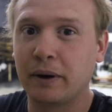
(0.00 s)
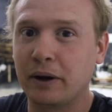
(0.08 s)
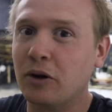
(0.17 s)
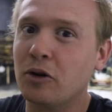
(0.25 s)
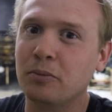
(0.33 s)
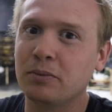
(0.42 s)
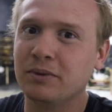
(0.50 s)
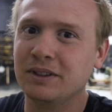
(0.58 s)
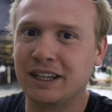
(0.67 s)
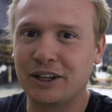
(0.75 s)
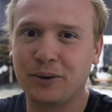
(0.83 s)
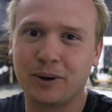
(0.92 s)
I hope,
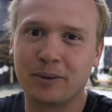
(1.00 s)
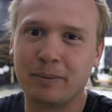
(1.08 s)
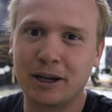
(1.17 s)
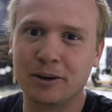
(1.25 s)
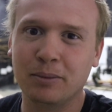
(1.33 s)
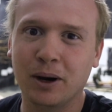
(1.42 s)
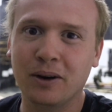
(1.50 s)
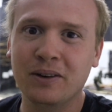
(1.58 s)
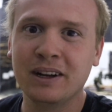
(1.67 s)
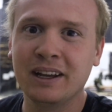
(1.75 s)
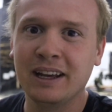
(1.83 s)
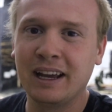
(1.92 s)
is that you want to make a bow.